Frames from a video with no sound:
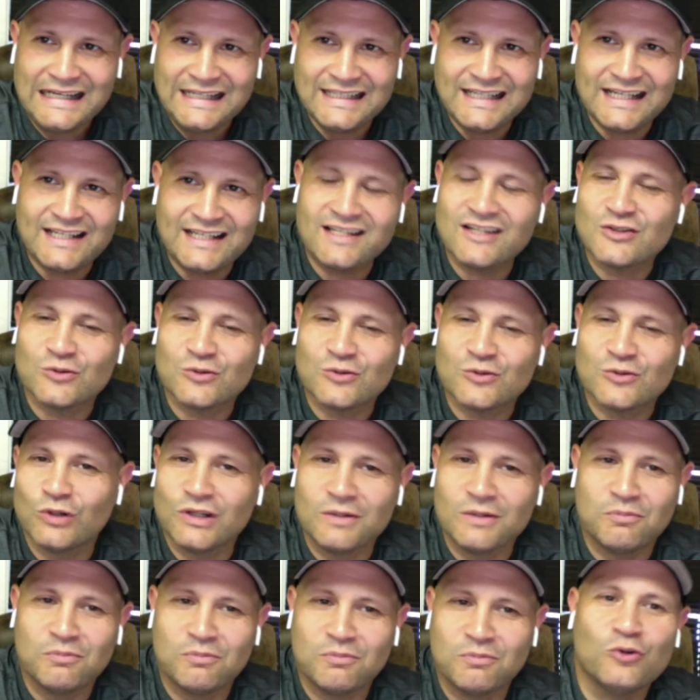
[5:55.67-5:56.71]
That doesn't really
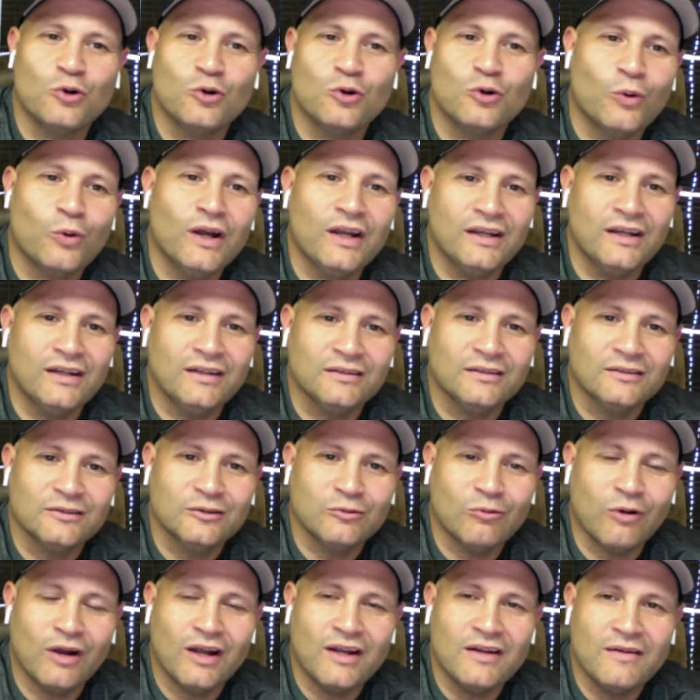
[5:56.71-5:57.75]
blow you away,
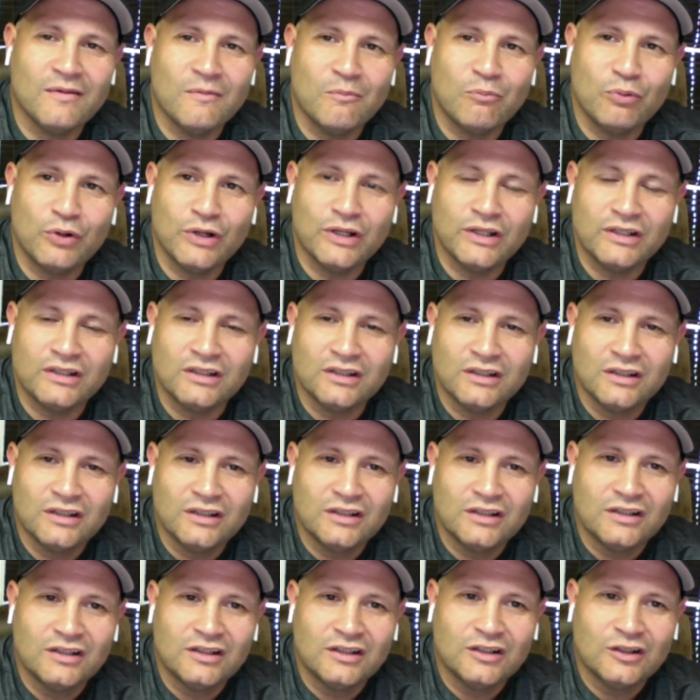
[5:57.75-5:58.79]
right? But
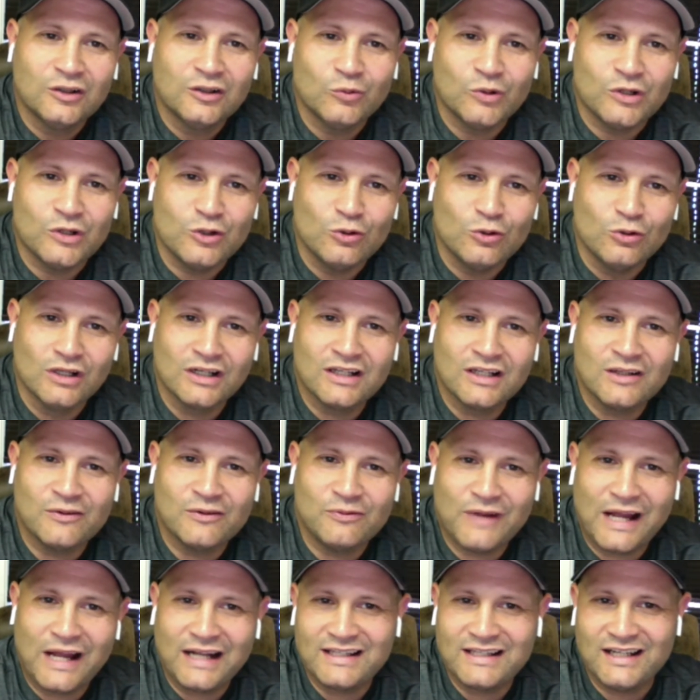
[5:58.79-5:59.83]
when you look at the
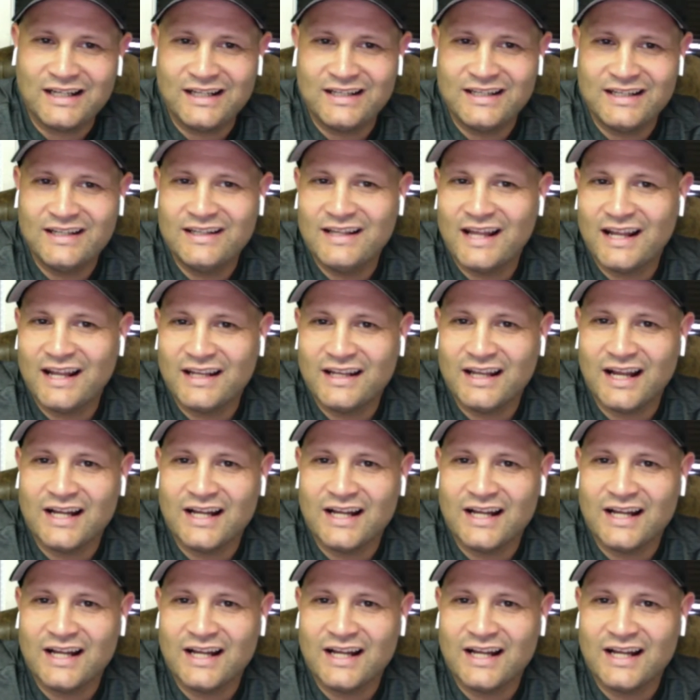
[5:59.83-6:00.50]
fact that he did that in